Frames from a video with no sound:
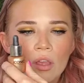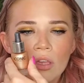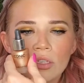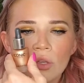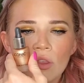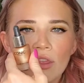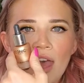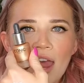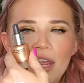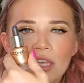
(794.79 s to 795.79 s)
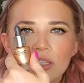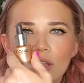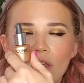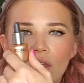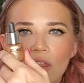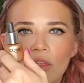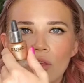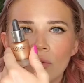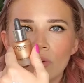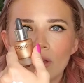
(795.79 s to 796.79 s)
So that is
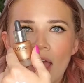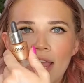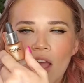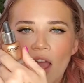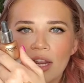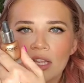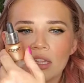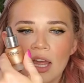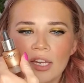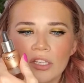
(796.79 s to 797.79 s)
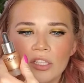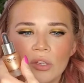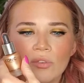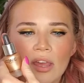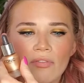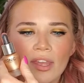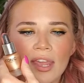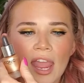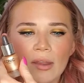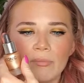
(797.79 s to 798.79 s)
the Iconic London. So you definitely
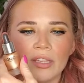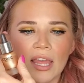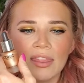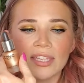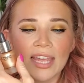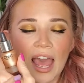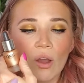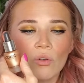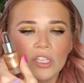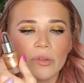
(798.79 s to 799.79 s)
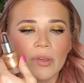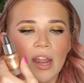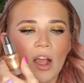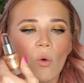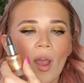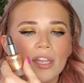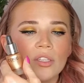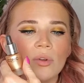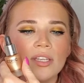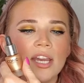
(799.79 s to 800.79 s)
can blend this out to be not quite
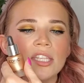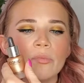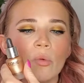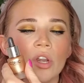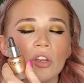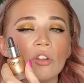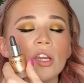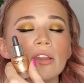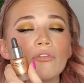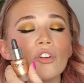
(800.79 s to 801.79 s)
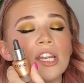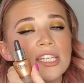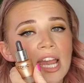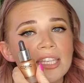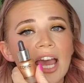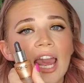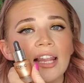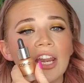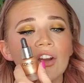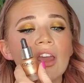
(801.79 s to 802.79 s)
so intense, but when you're looking for an intense
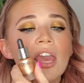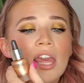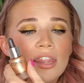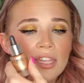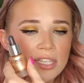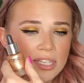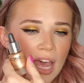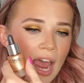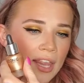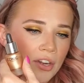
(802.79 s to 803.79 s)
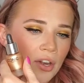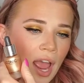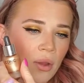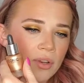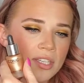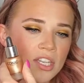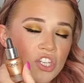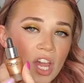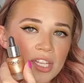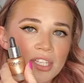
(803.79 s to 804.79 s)
highlighter, this is the highlighter I would
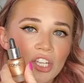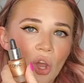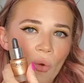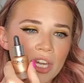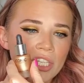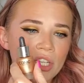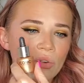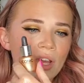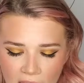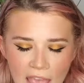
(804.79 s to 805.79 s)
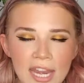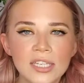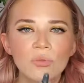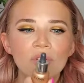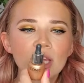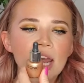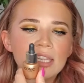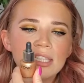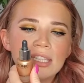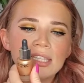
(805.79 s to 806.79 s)
suggest going to. It is a really
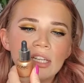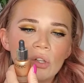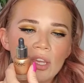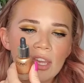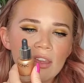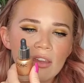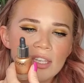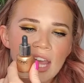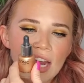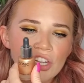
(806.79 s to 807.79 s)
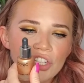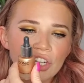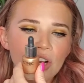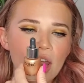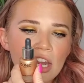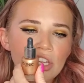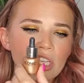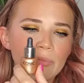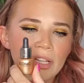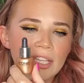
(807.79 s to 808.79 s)
nice silky texture, and it
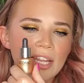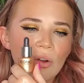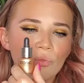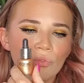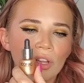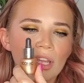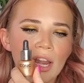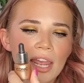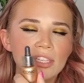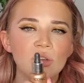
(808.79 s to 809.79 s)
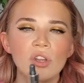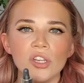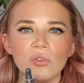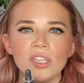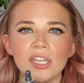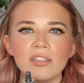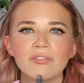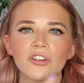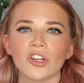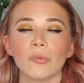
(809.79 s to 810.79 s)
just blends out really nice. You could use these
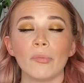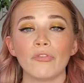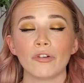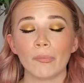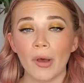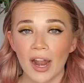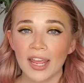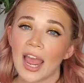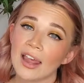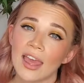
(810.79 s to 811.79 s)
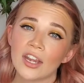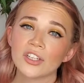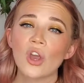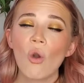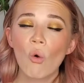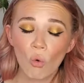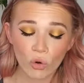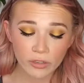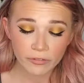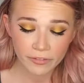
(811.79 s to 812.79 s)
for body highlighters
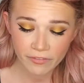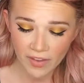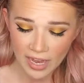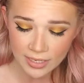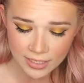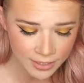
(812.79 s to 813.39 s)
or for face.